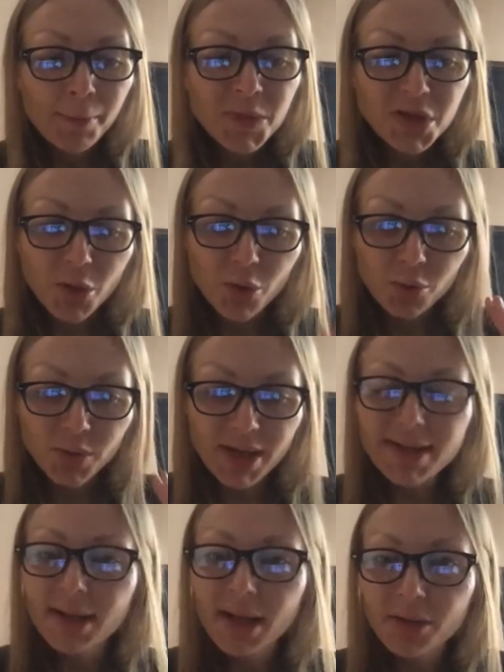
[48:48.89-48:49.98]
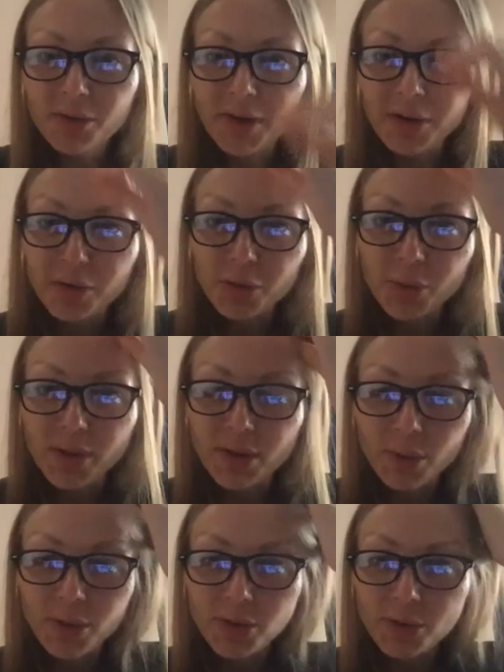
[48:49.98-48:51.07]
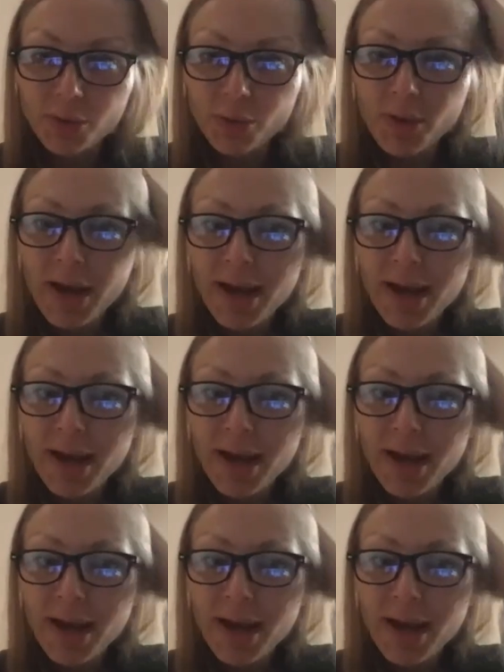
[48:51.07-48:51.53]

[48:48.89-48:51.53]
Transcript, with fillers: So that's another thing for 2022.